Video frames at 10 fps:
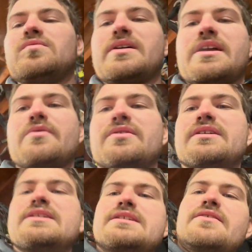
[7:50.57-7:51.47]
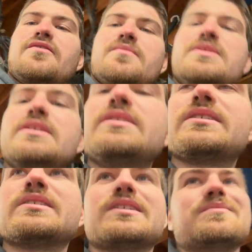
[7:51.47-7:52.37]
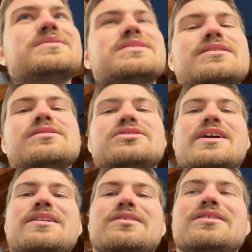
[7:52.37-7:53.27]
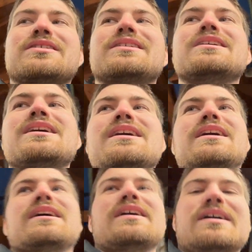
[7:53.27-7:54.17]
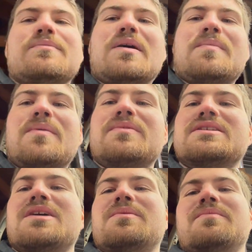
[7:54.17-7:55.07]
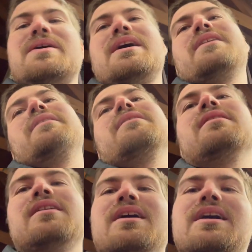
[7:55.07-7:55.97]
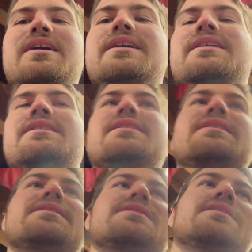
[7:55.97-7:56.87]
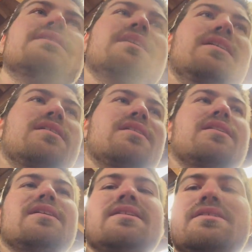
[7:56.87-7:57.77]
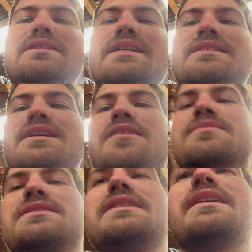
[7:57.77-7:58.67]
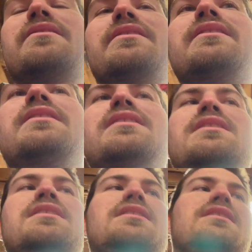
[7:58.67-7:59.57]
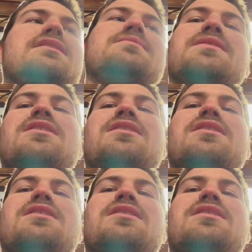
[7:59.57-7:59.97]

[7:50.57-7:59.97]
make everything easy for me since I'm still trying to learn. And my memory's coming back on getting these DSMs together. It's been a